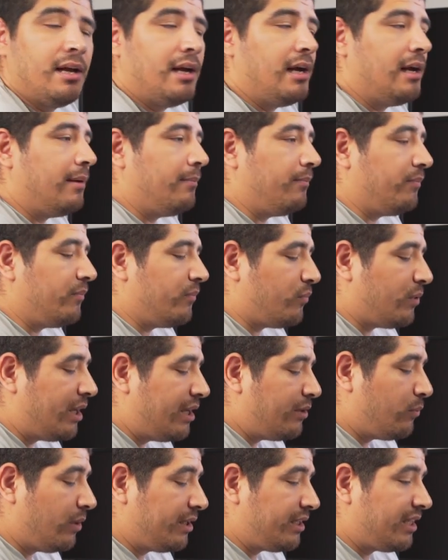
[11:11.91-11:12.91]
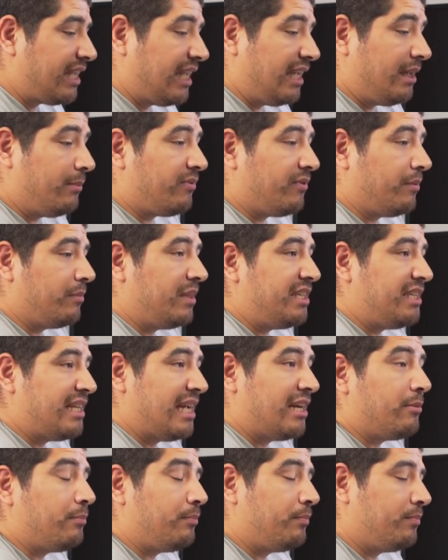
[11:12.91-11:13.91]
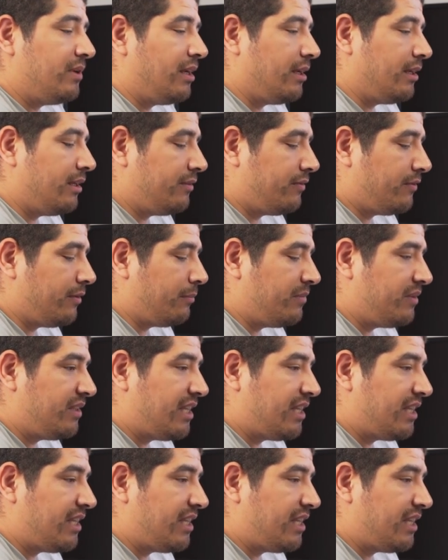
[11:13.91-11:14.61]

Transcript: RAID 1 came from the from